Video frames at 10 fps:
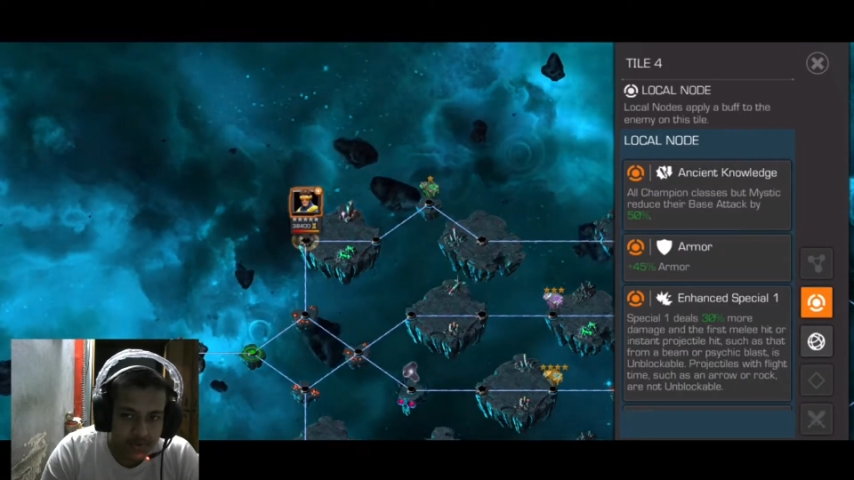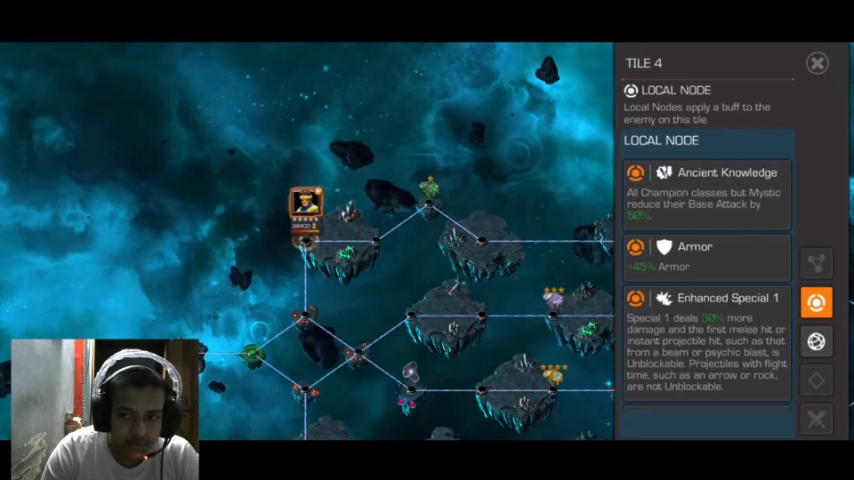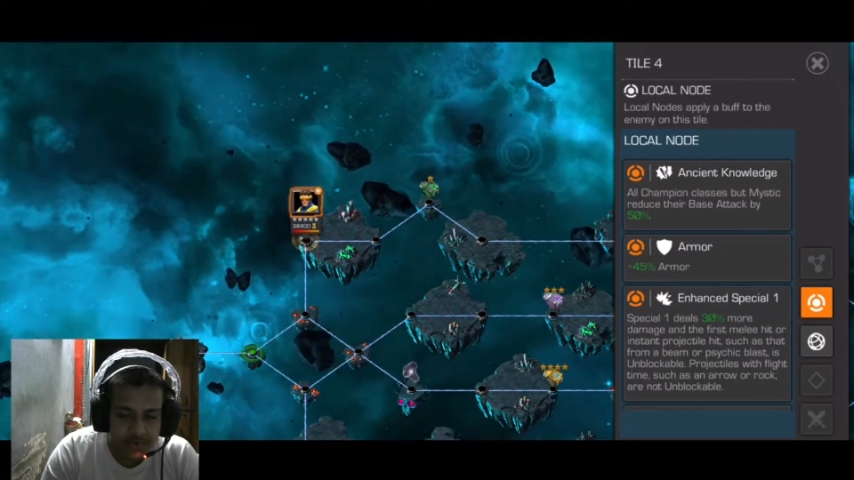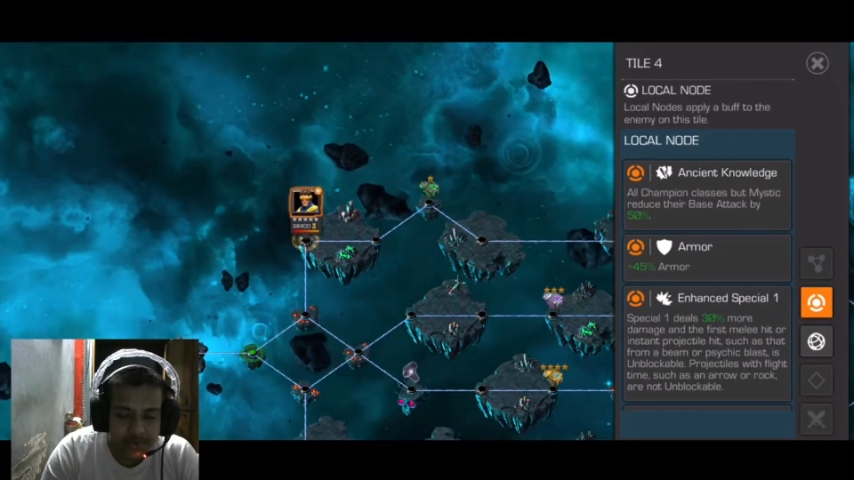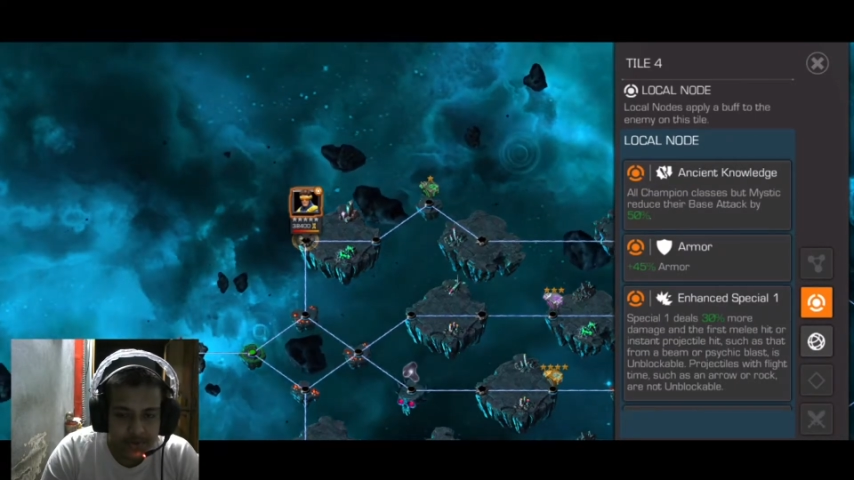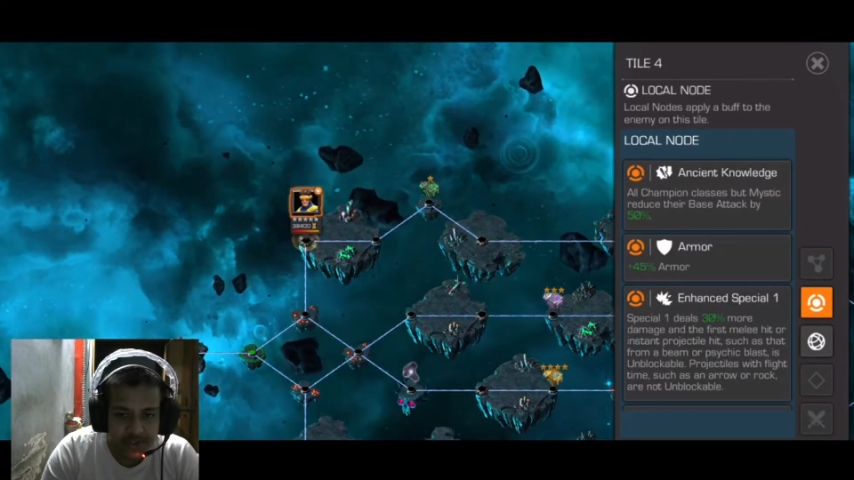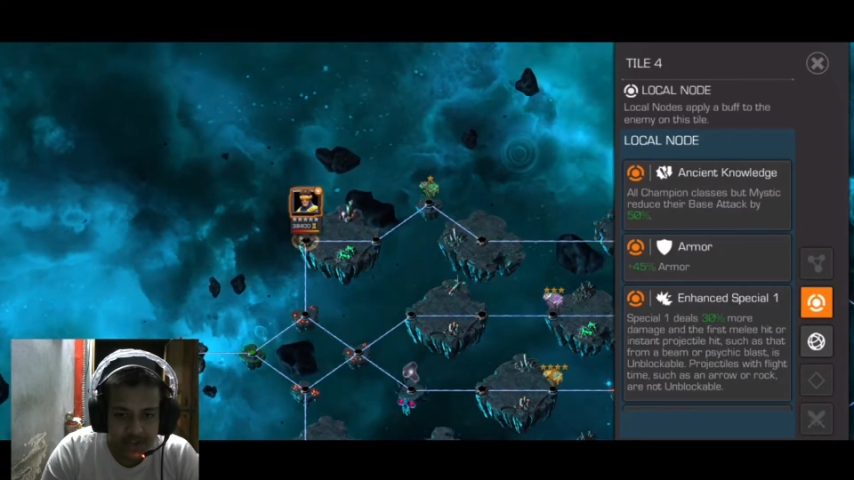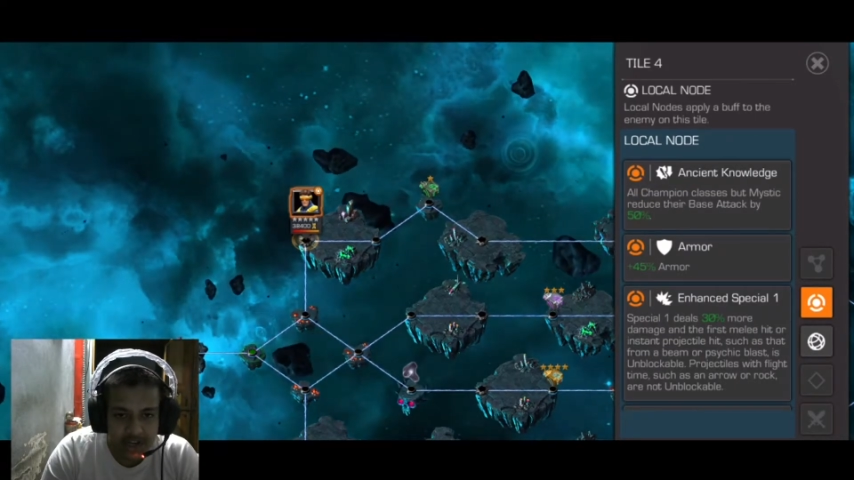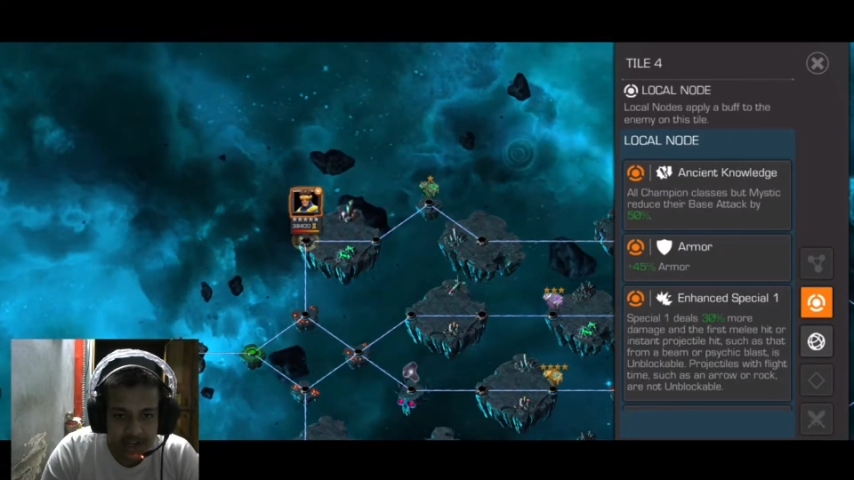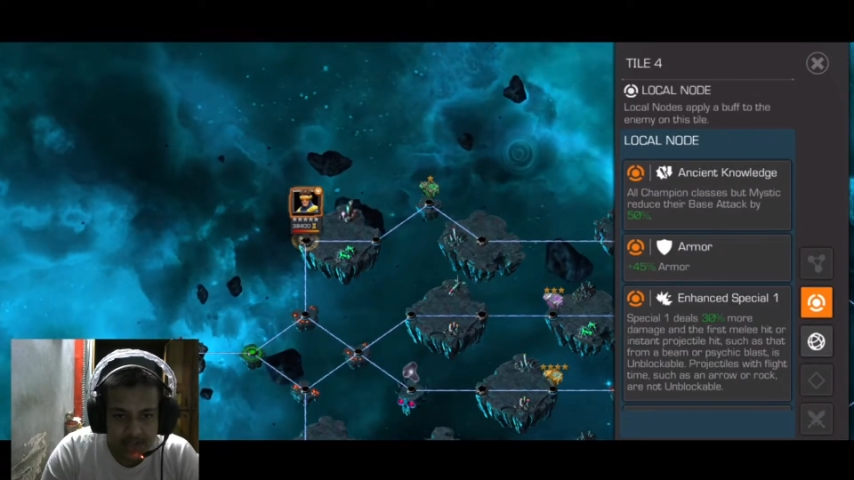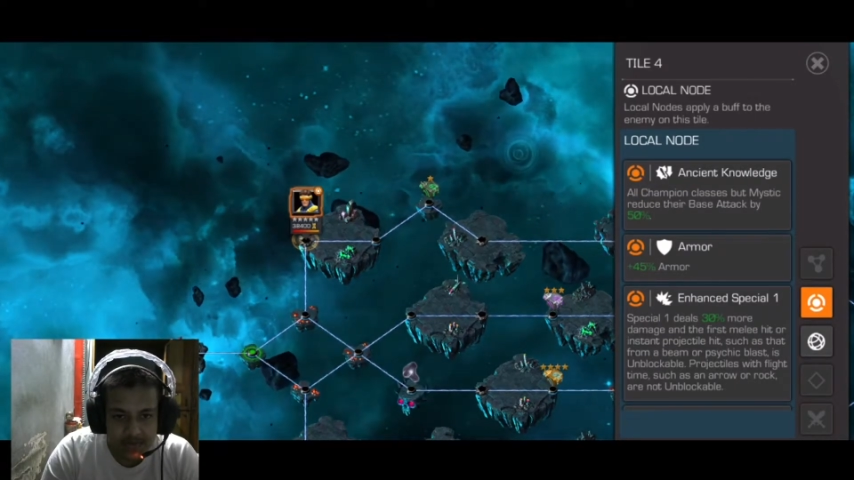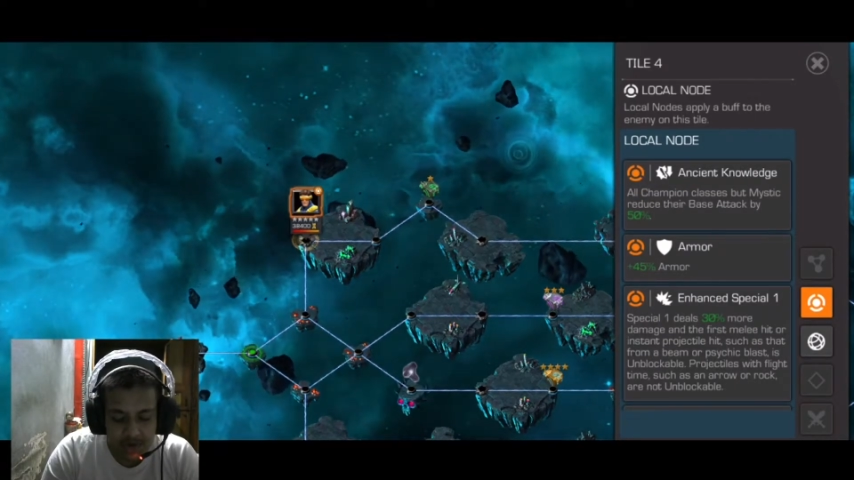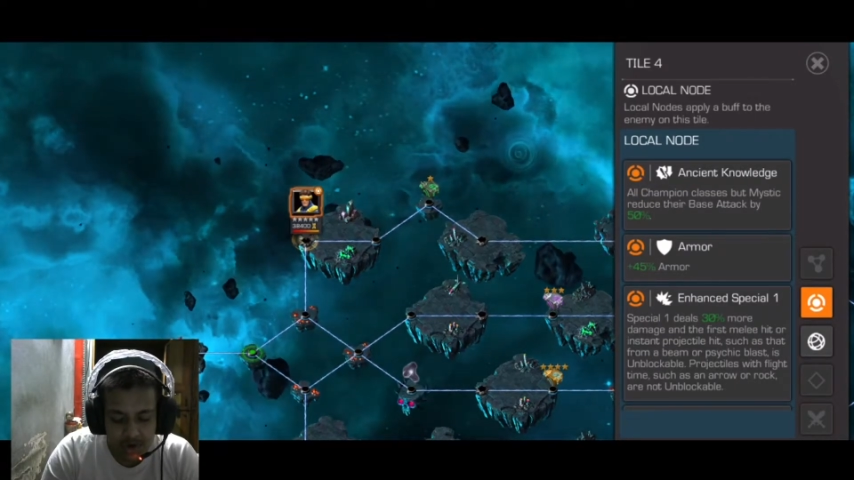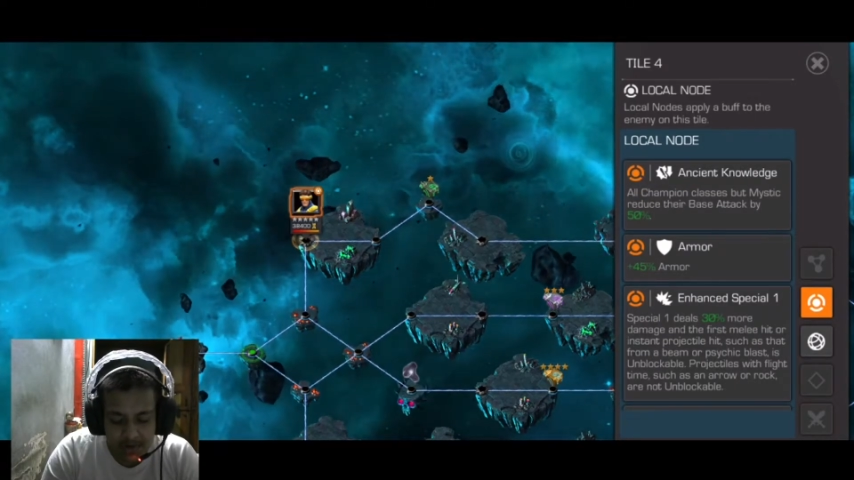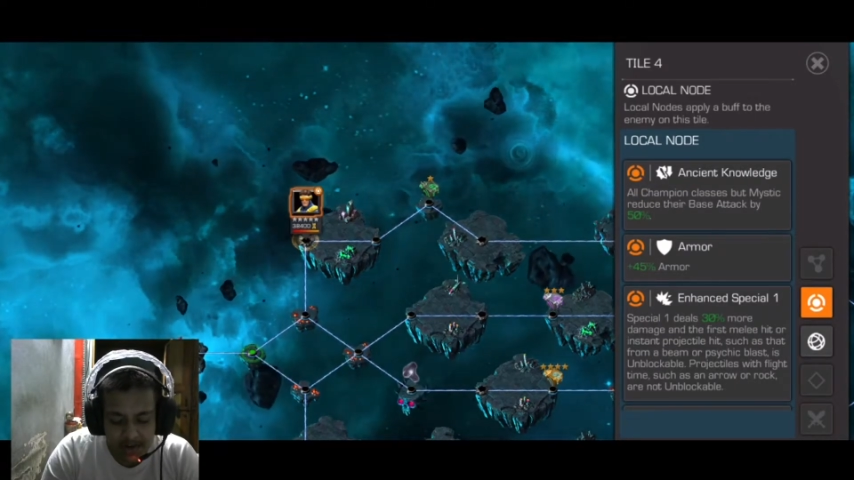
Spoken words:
special attack is unblockable,